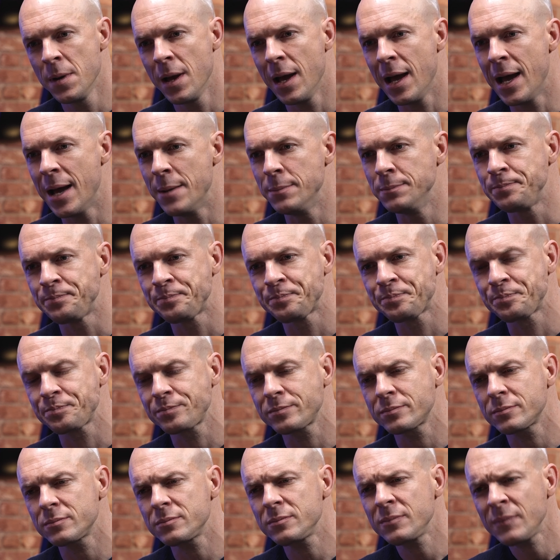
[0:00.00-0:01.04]
Um,
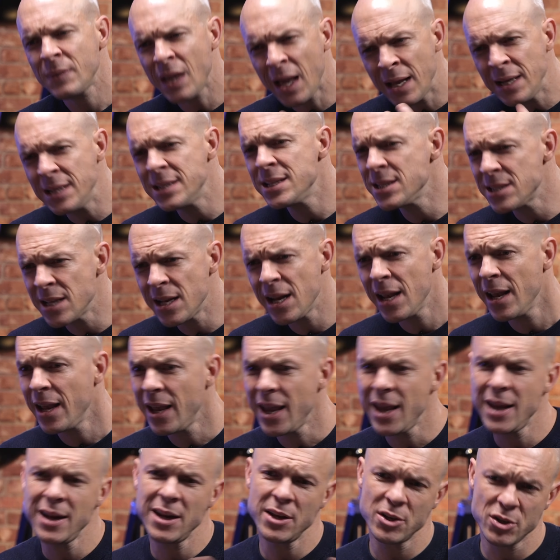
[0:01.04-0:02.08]
and he says that
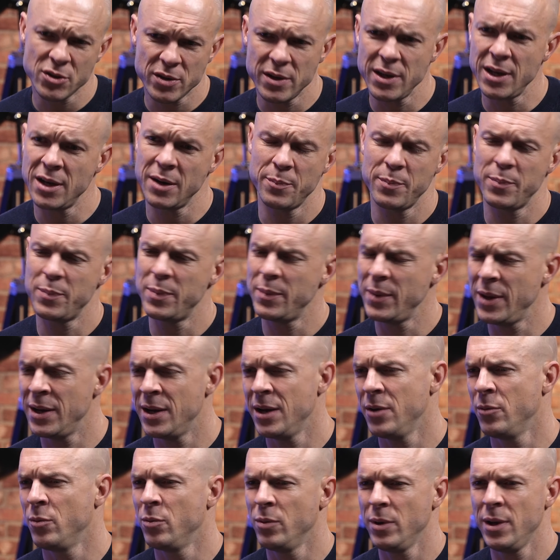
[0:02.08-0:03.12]
in a in a in
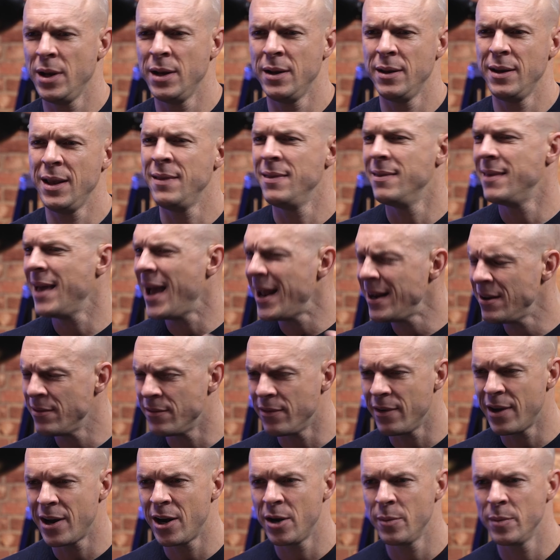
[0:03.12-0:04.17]
a in, in that
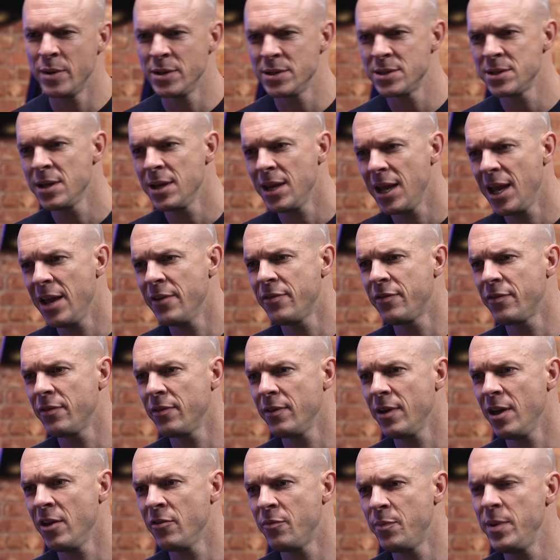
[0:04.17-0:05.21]
environment, if
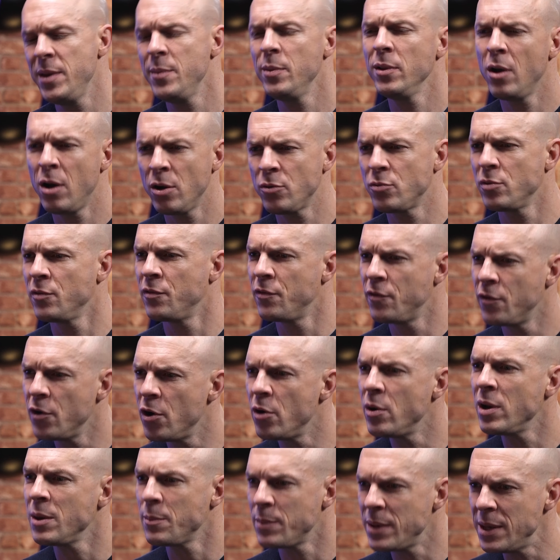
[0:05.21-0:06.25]
if people aren't
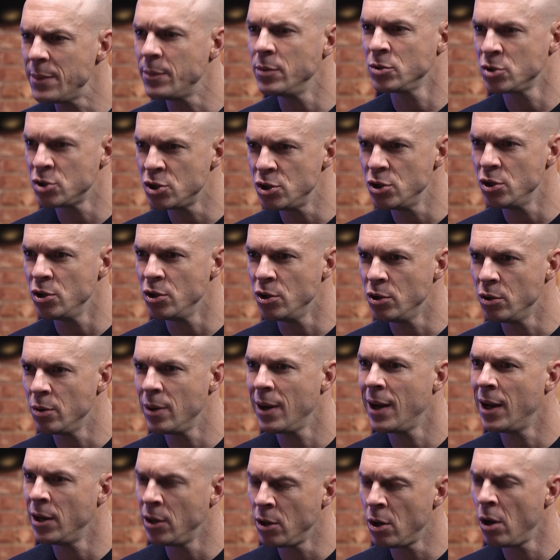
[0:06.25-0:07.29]
referring people to you,
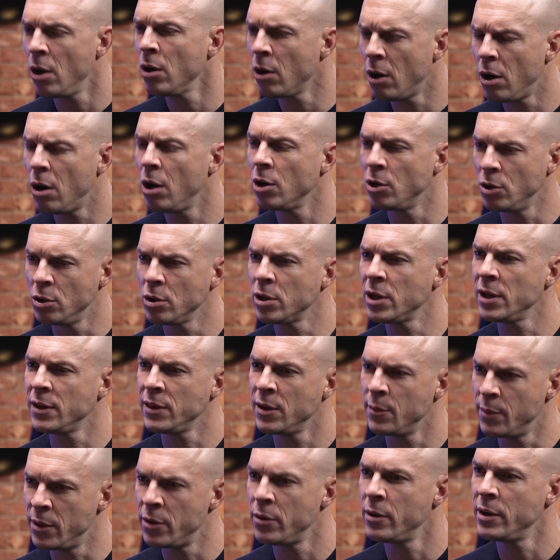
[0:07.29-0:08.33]
a long hard look in
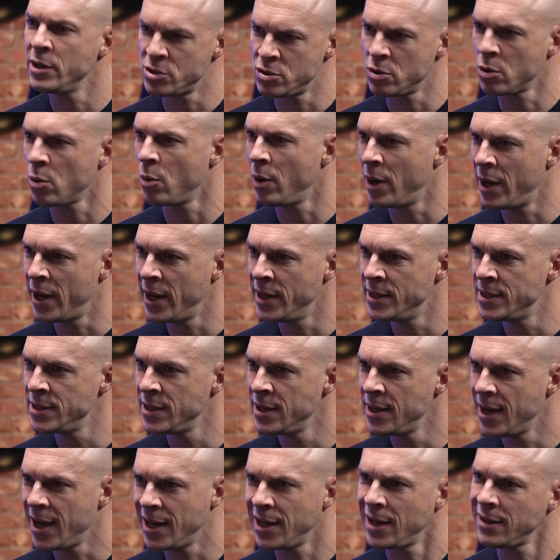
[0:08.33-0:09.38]
the mirror is required.
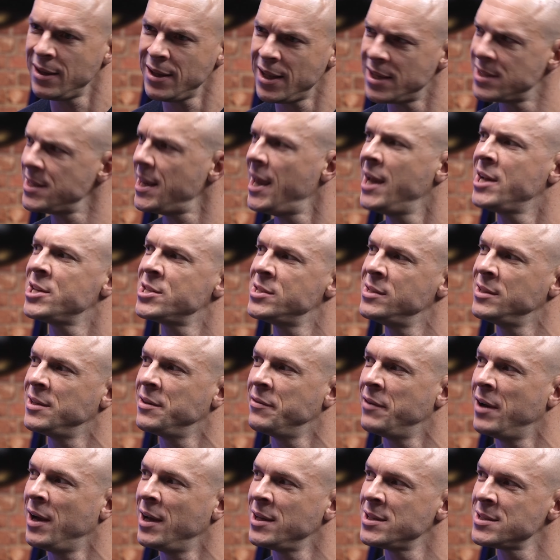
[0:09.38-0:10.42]
And I think that's excellent
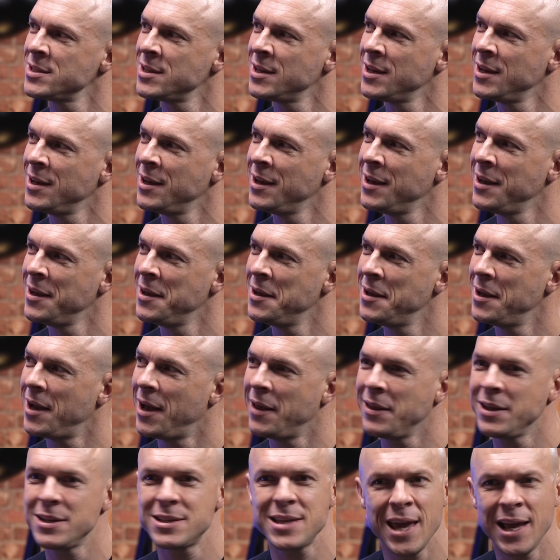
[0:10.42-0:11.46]
advice. I
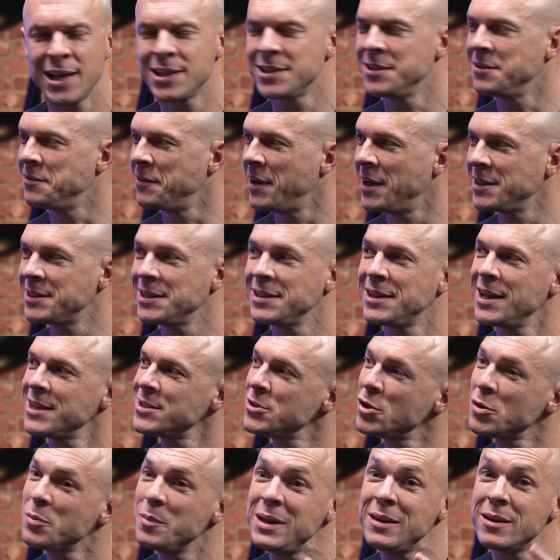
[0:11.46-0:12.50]
think it's excellent advice. It does
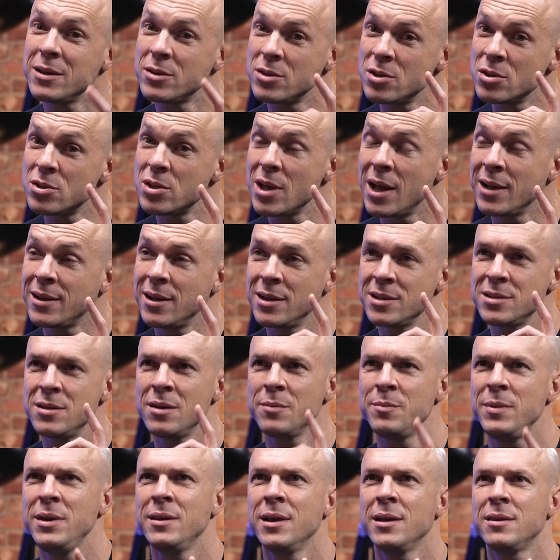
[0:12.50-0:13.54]
not mean that this. It does not
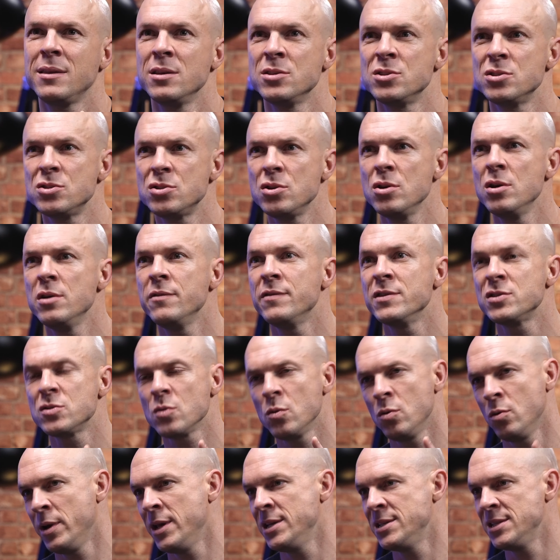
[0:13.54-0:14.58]
mean that the service
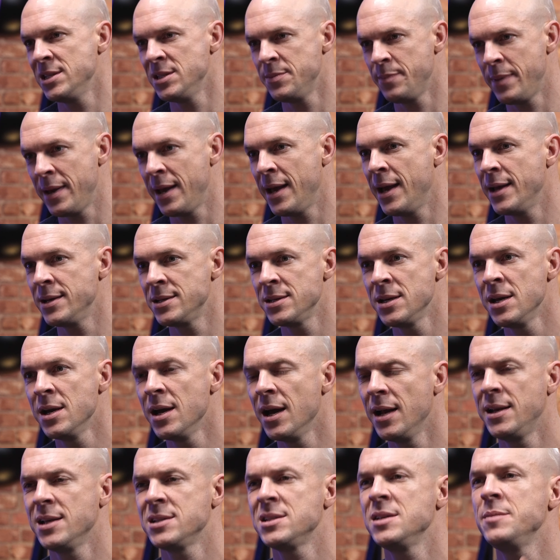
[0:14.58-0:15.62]
always is bad.
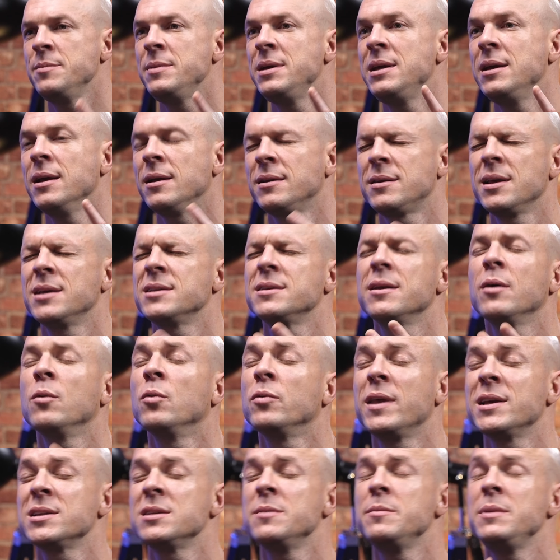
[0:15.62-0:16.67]
It doesn't mean it does or
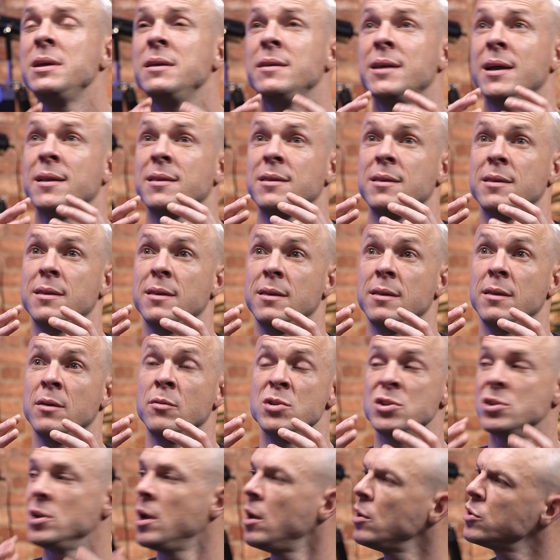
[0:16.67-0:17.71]
doesn't mean that the
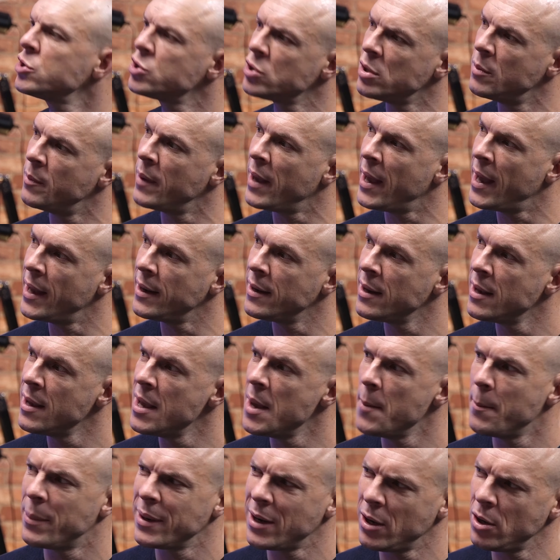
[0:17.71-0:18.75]
results are bad.
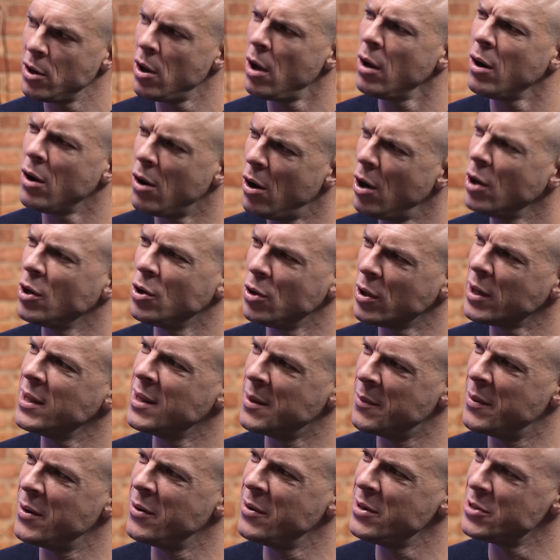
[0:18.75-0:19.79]
But a long hard look in
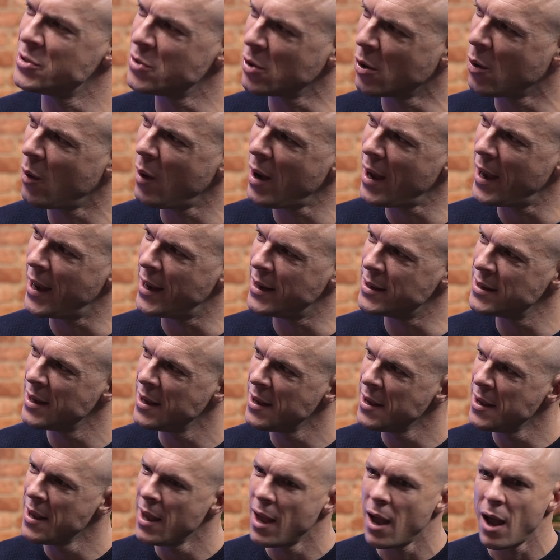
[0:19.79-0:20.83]
the mirror is required.
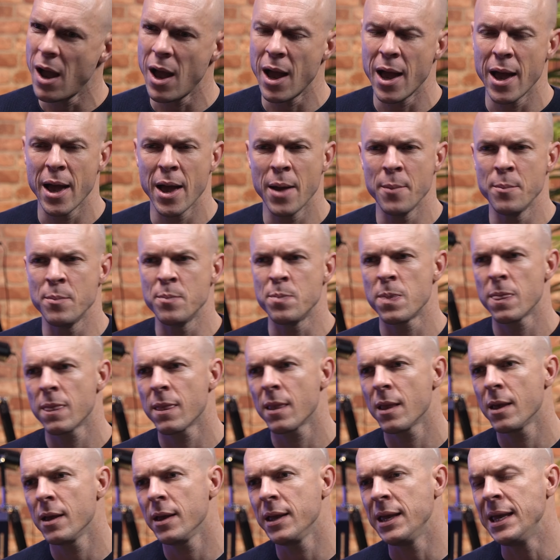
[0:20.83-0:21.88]
Um,
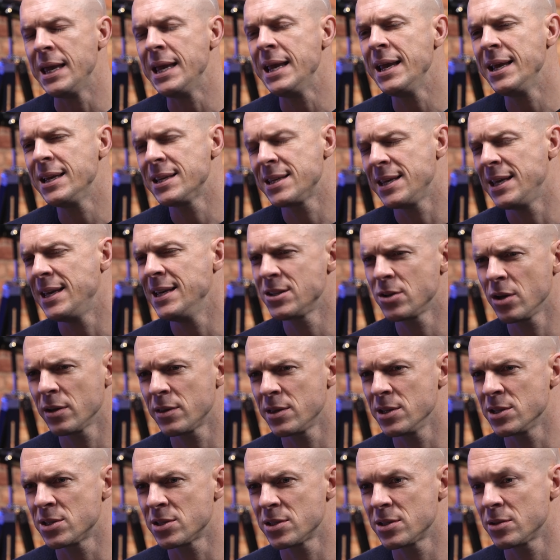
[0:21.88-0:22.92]
he's he's got
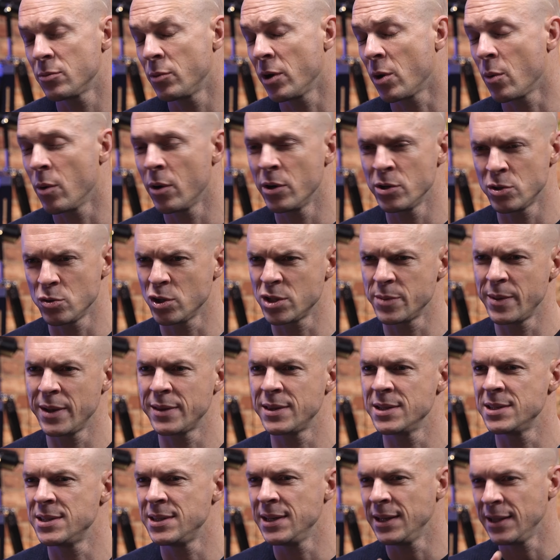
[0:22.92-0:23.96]
this. Rick Warren talks about
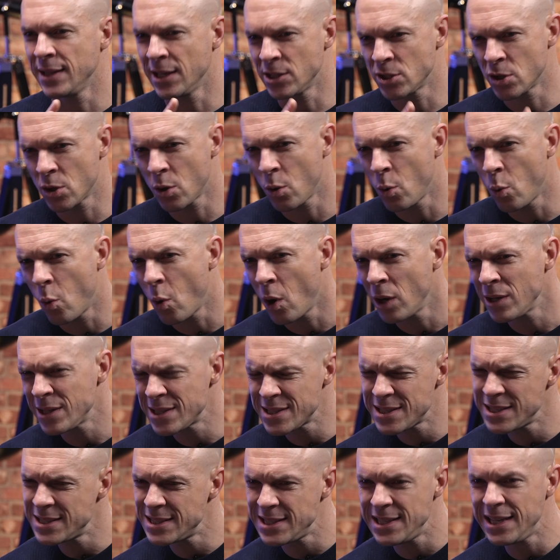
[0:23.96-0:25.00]
this thing. That's
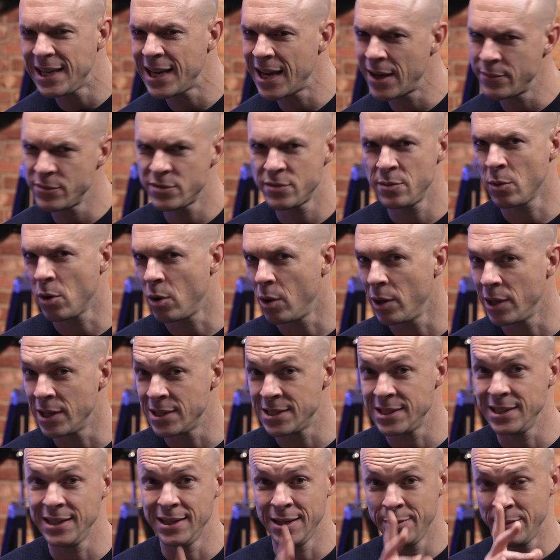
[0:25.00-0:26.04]
quantity comes from
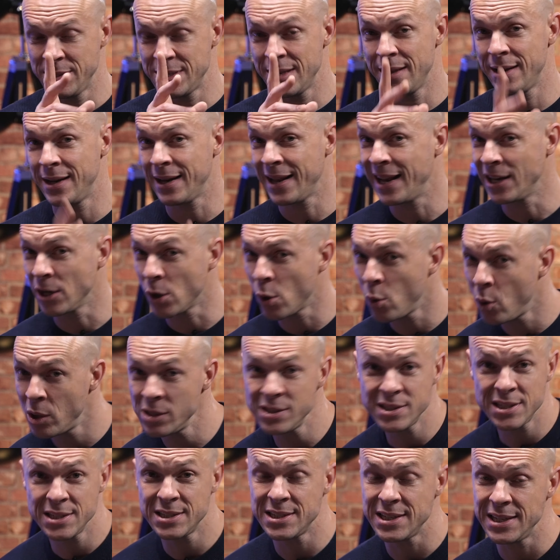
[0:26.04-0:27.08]
quality. Let me say it again.
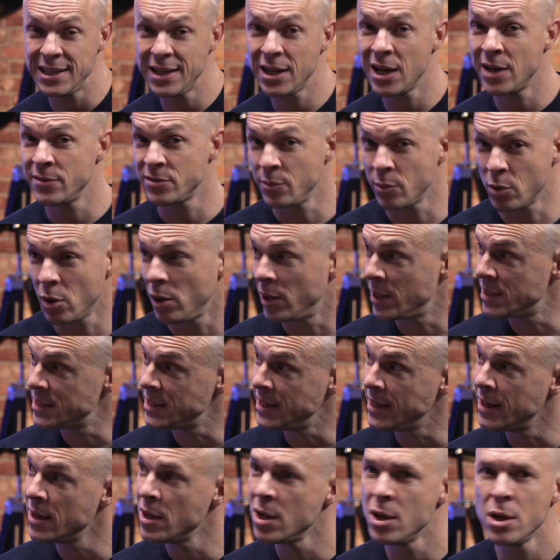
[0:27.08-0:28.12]
Quantity comes from
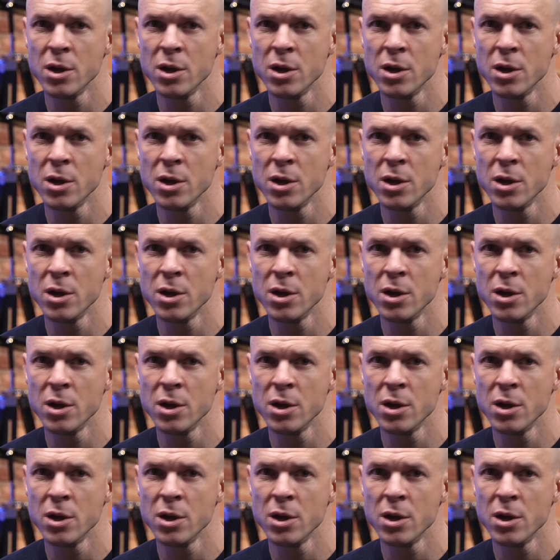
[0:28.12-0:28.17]
quality.